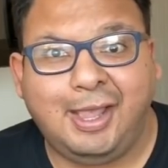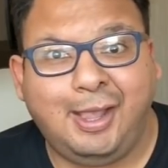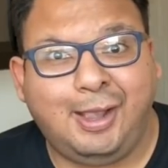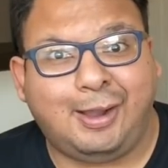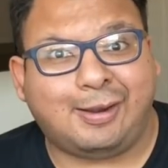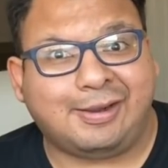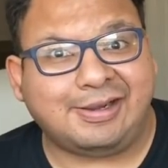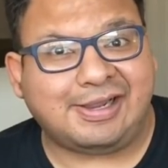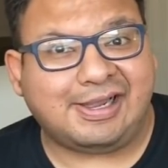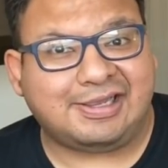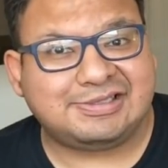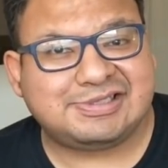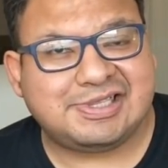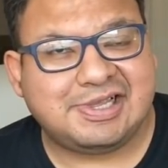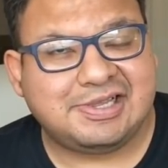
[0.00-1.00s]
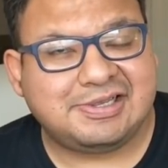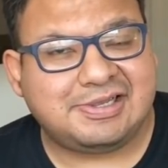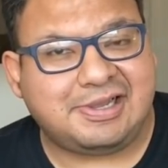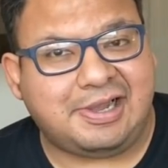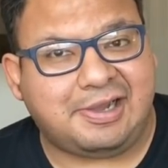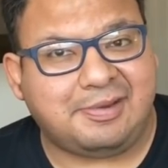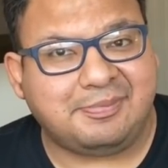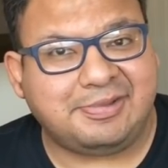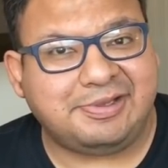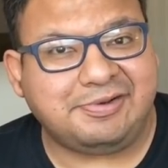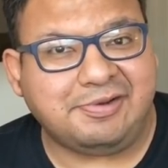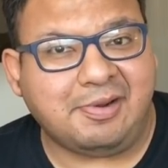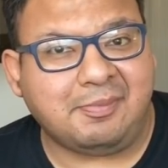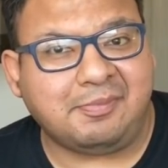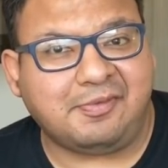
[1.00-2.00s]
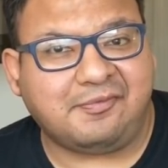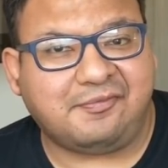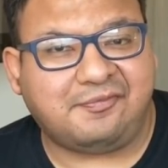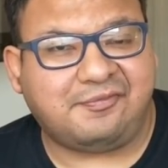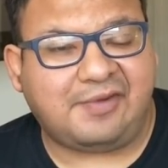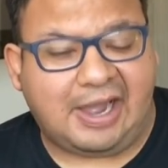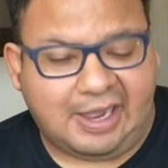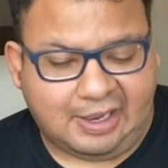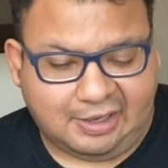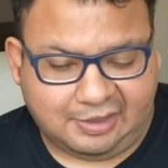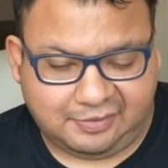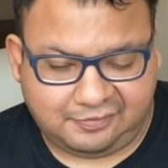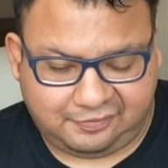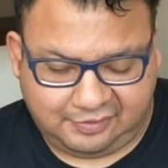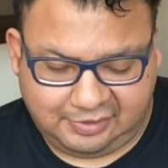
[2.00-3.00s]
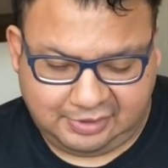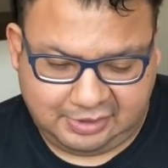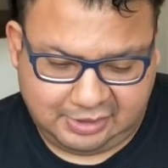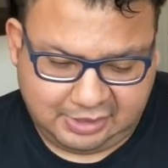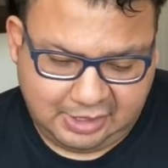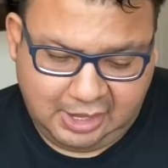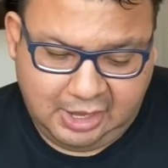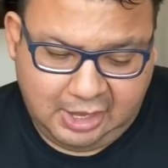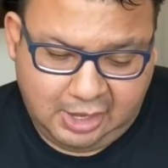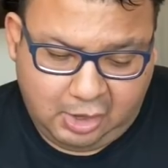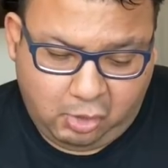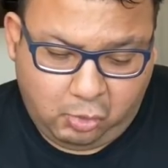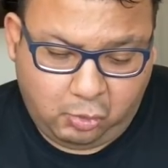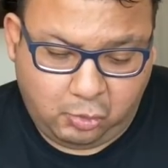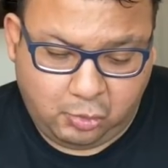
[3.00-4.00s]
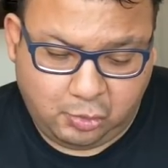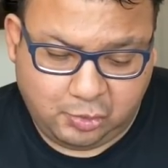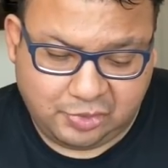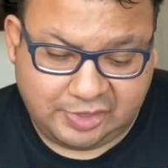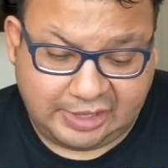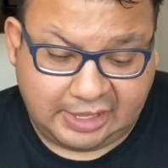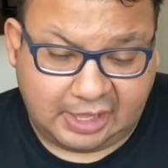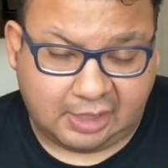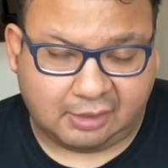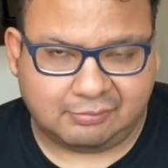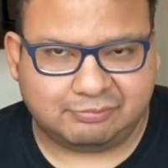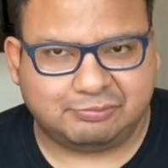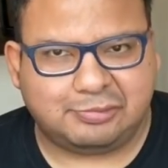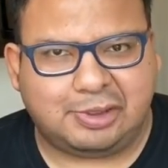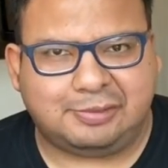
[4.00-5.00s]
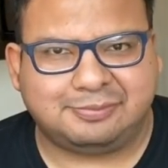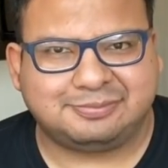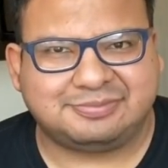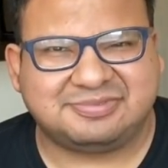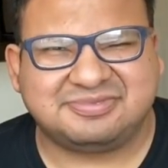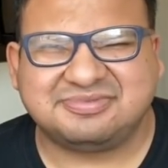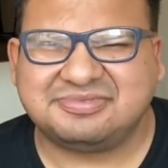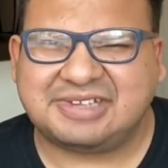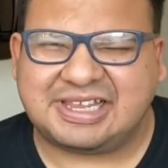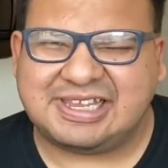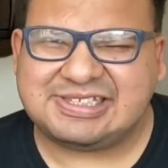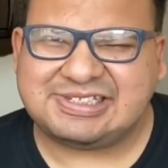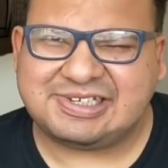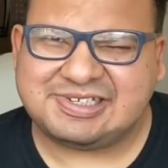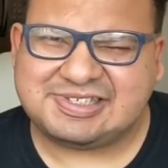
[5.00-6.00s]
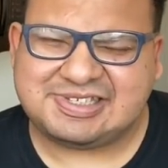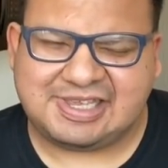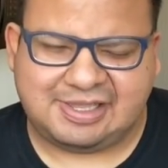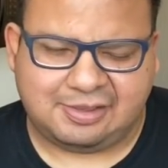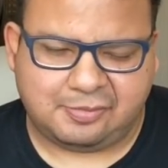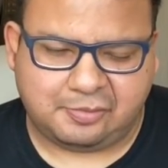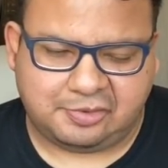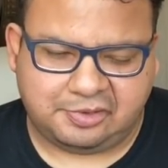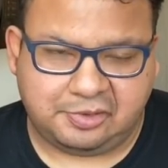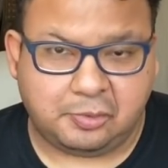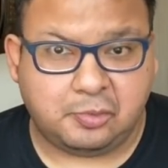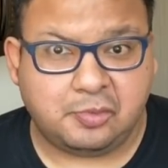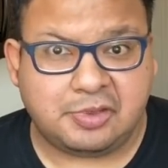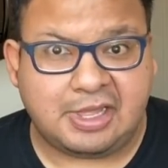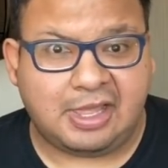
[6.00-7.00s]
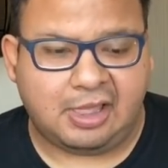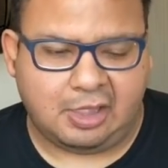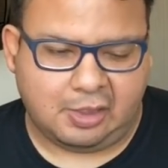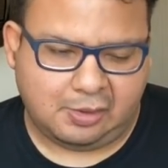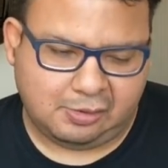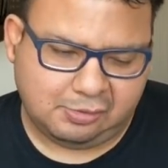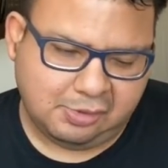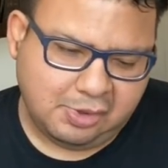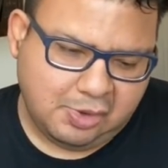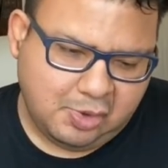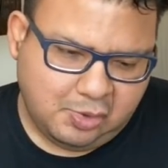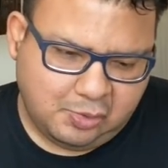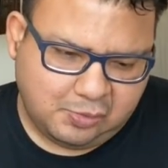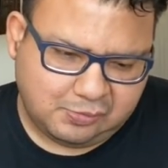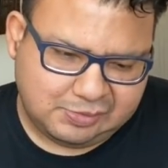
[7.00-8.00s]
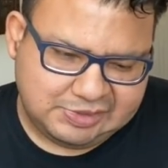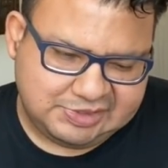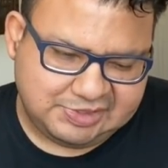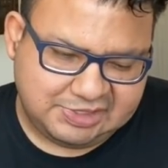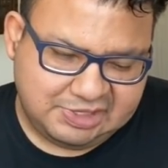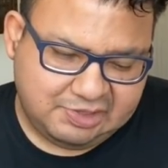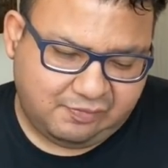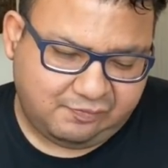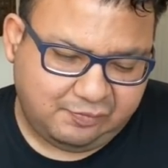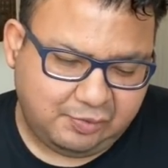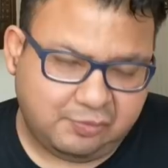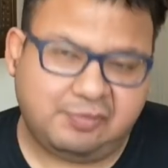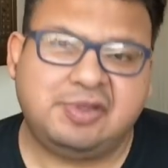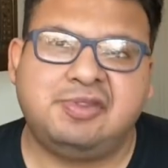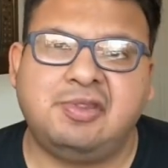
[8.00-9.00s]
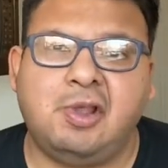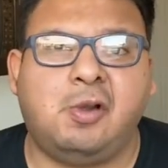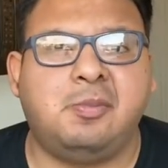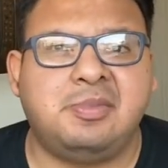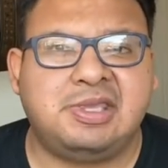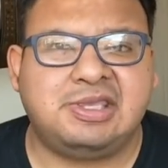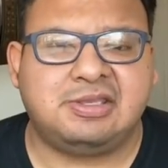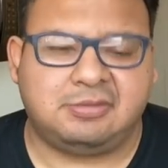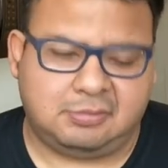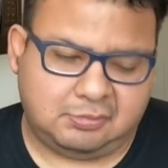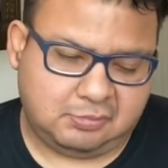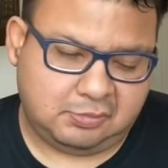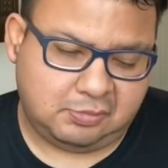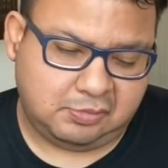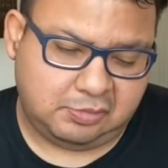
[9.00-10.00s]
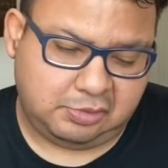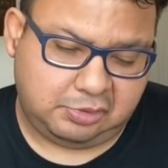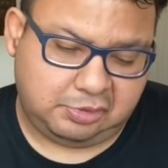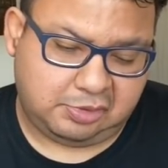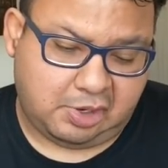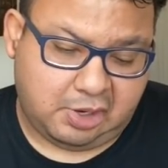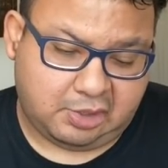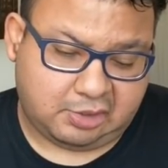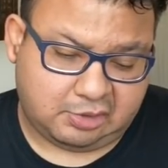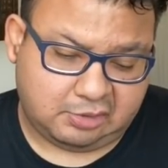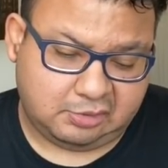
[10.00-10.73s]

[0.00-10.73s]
All right, guys, comment number 5. I guess I could say the word, who the hell wants to eat food with no meat? Yuck.